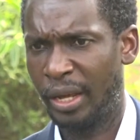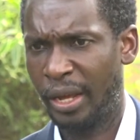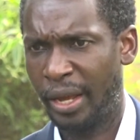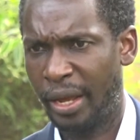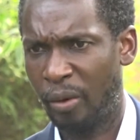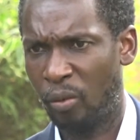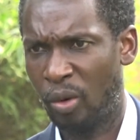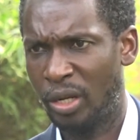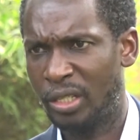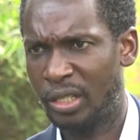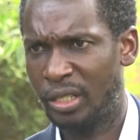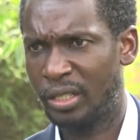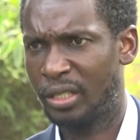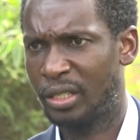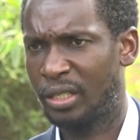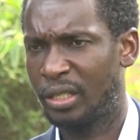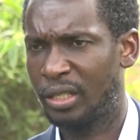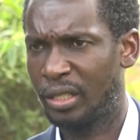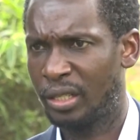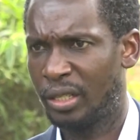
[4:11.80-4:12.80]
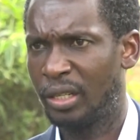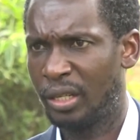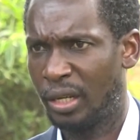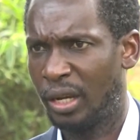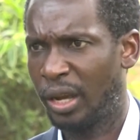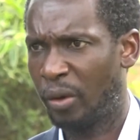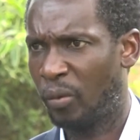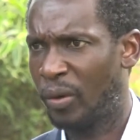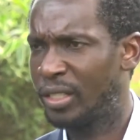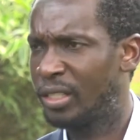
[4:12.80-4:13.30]
I want
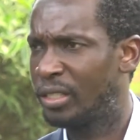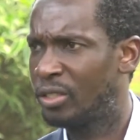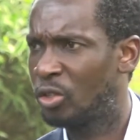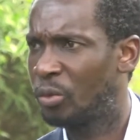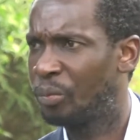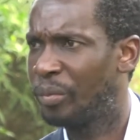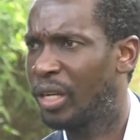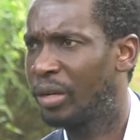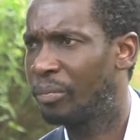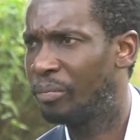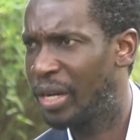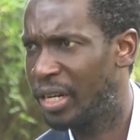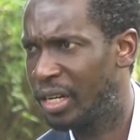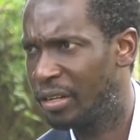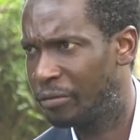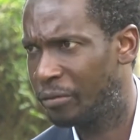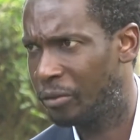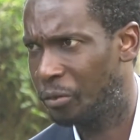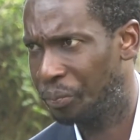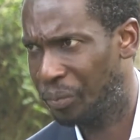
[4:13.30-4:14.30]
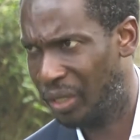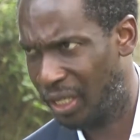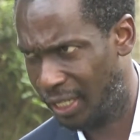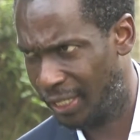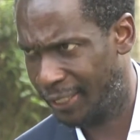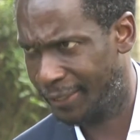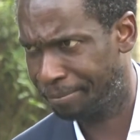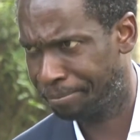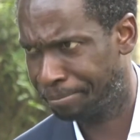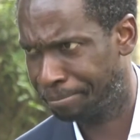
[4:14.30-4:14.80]
it to make money for
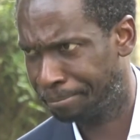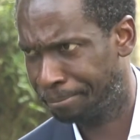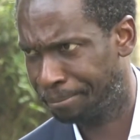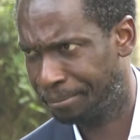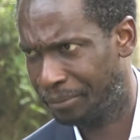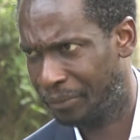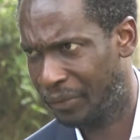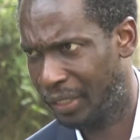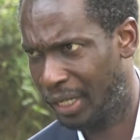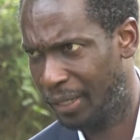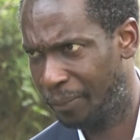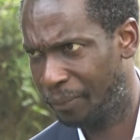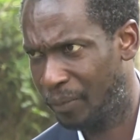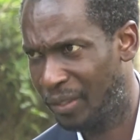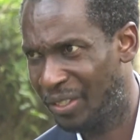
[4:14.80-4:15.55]
me, yeah?